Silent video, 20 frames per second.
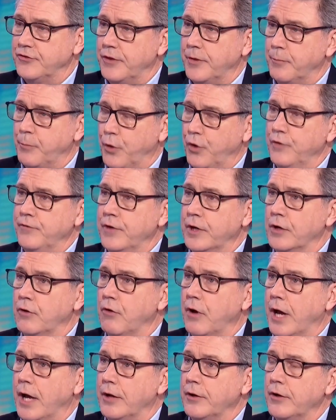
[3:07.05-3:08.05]
the proving
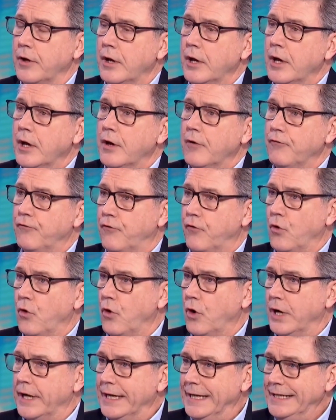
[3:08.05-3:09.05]
ground
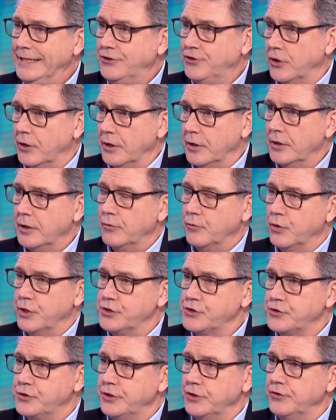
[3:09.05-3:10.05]
for ITER,
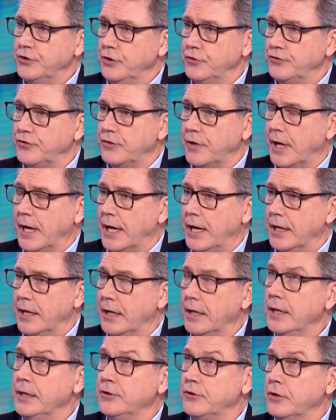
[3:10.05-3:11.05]
which is
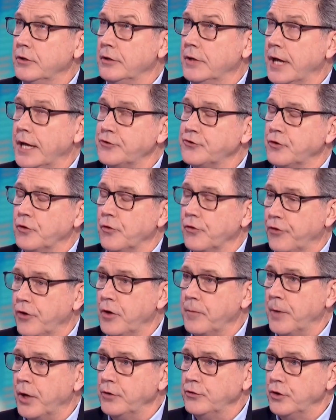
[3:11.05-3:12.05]
International
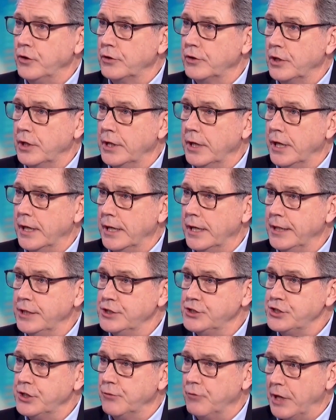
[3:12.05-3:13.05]
Thermonuclear
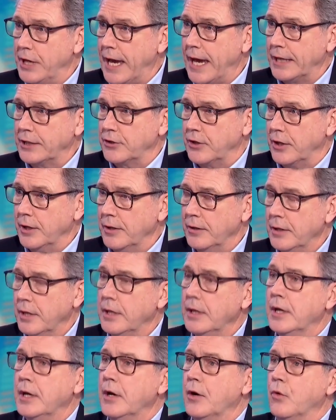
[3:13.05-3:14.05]
Energy Reactor,
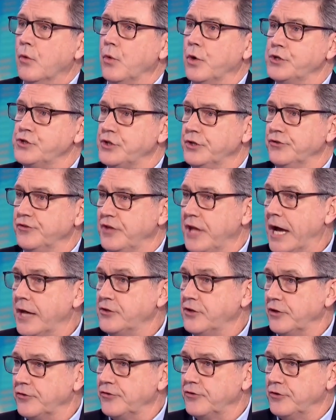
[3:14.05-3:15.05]
which is now
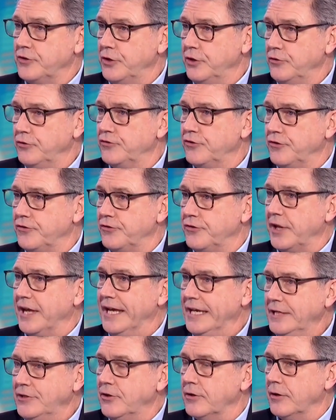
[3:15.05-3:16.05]
just uses
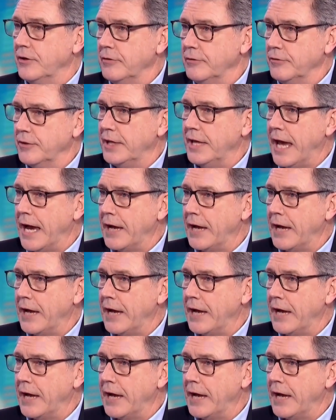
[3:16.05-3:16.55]
ITER, the